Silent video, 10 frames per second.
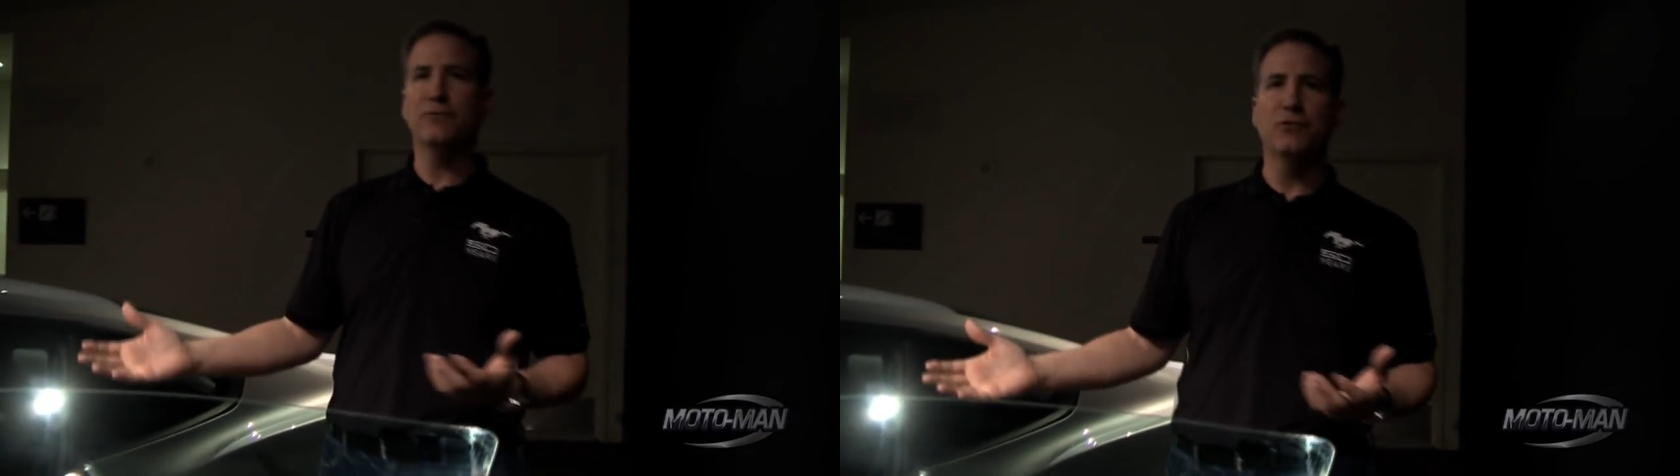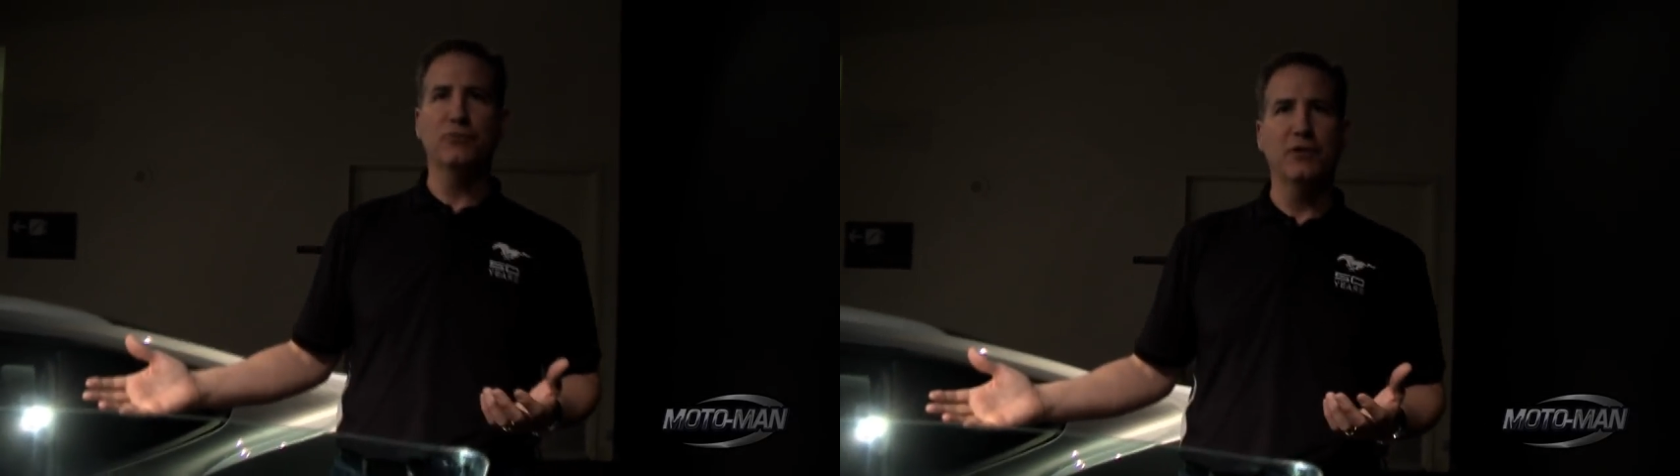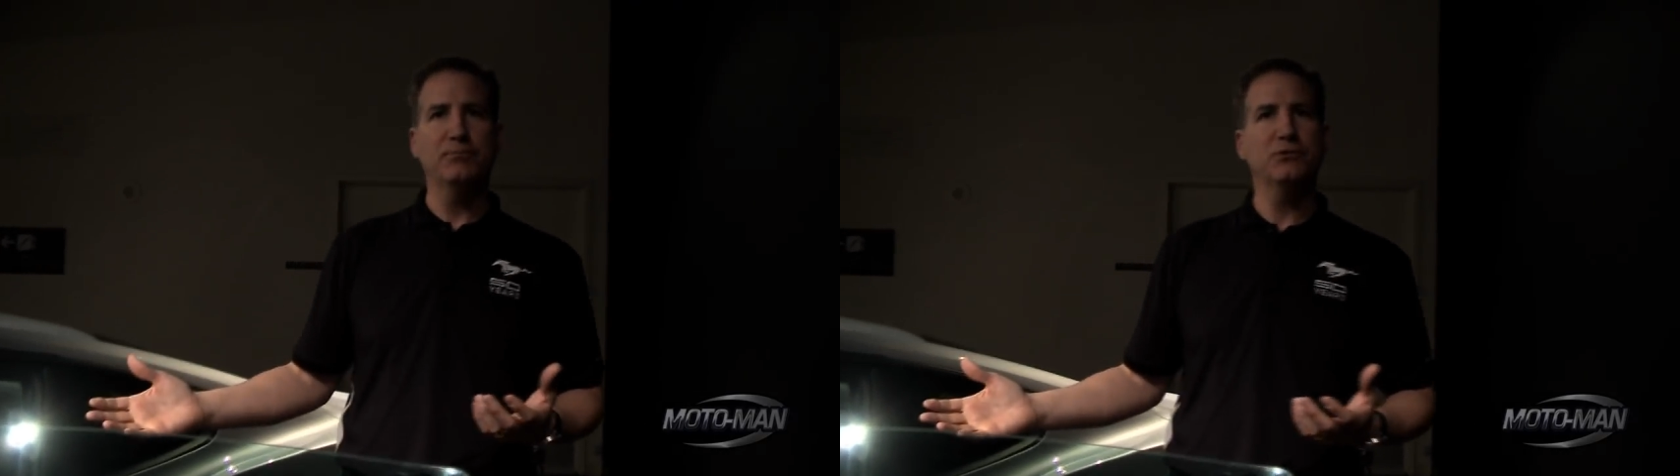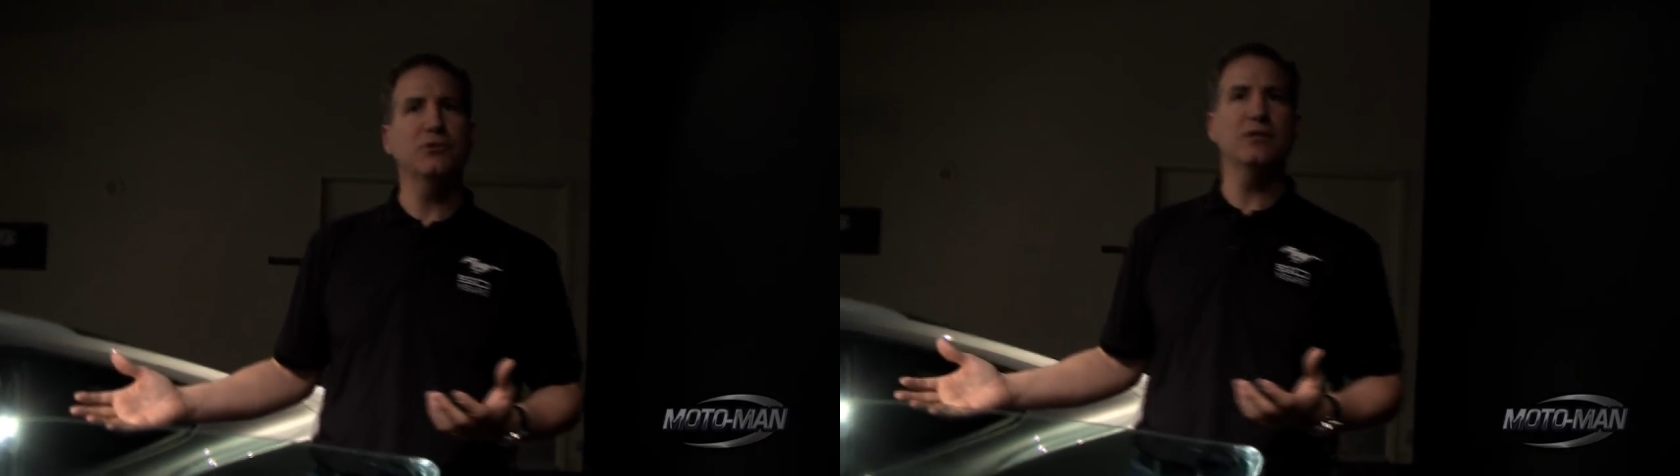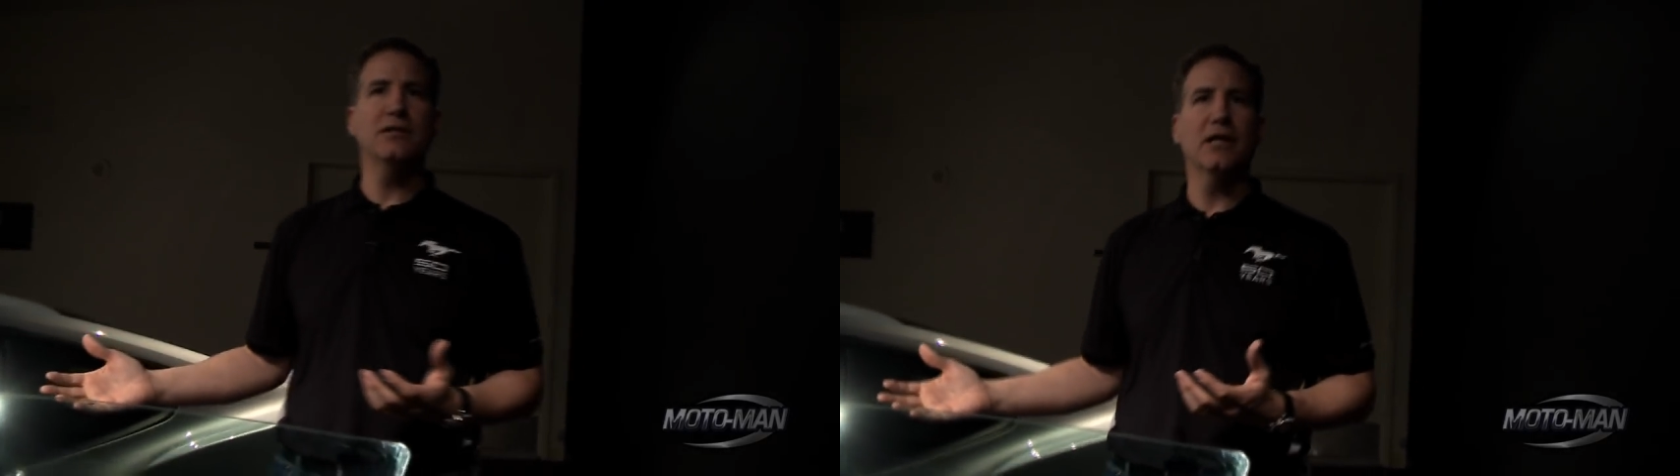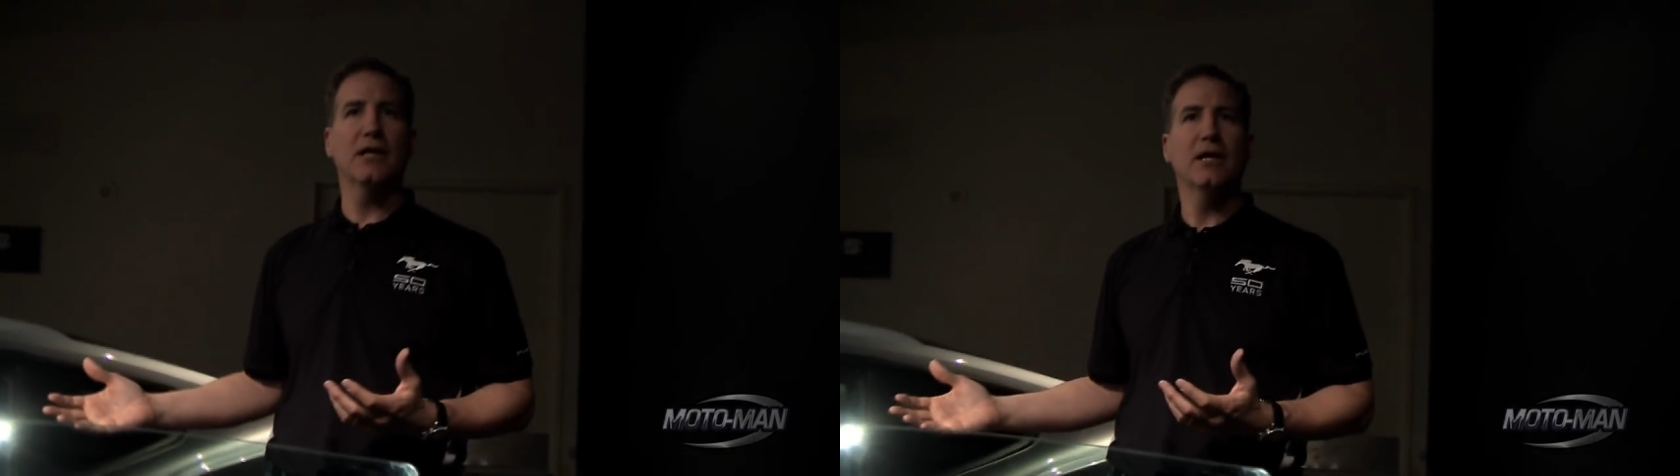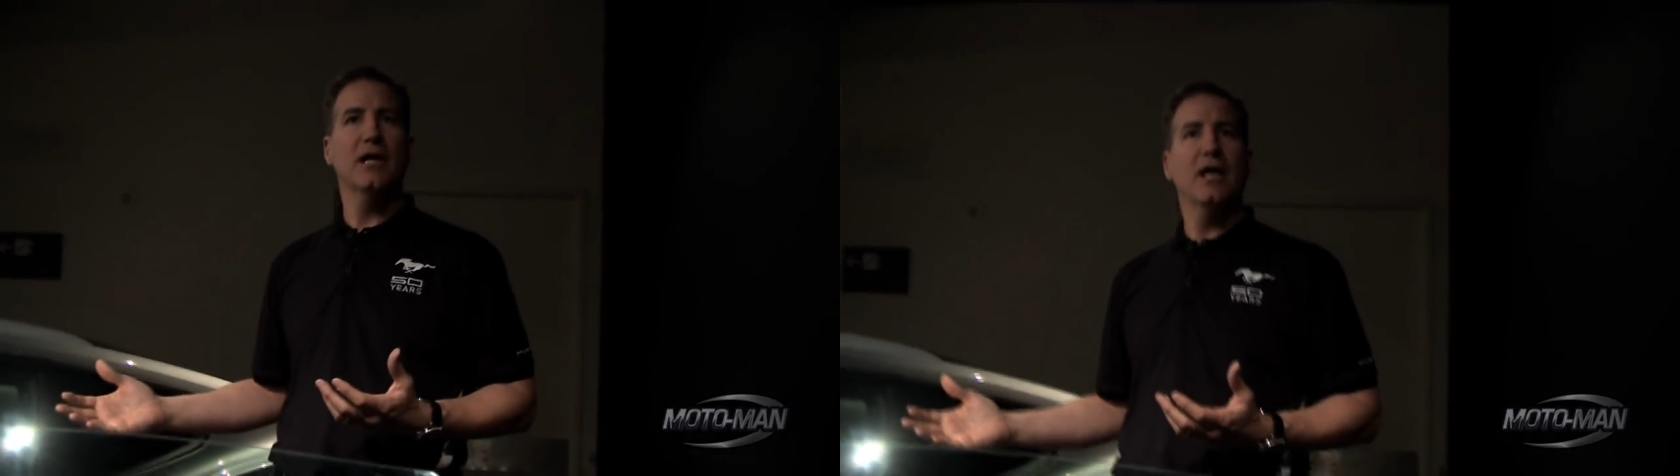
if you flip to the uh,